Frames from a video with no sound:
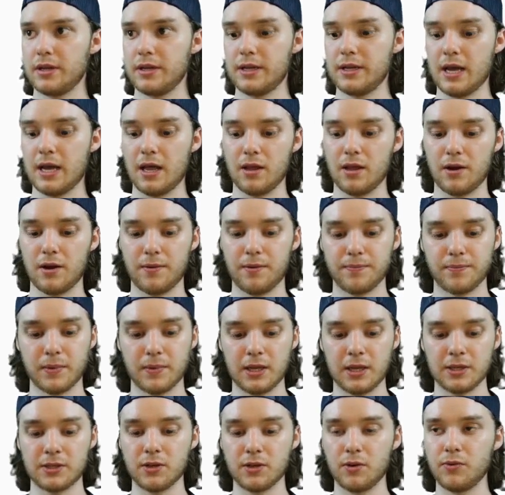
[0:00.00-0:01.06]
yellow.
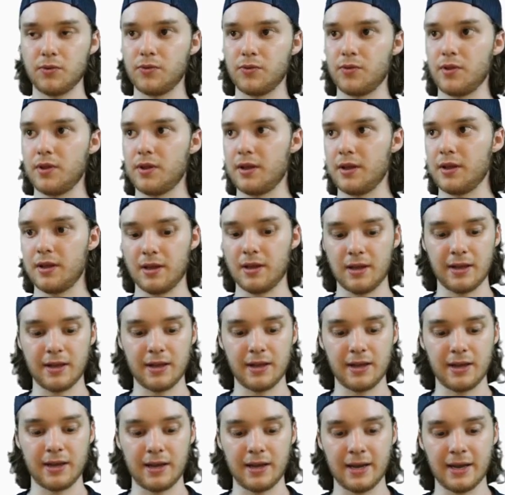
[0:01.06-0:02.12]
And so
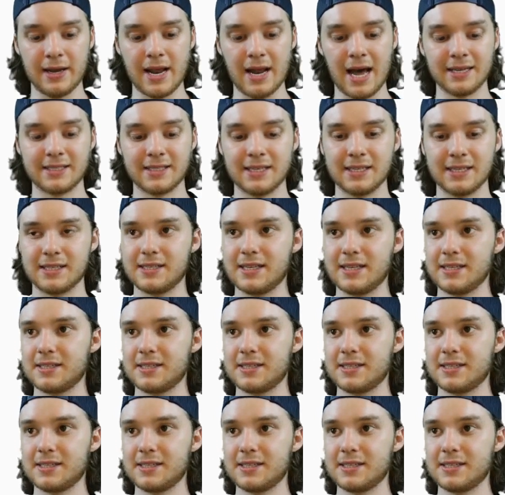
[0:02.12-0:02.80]
in essence,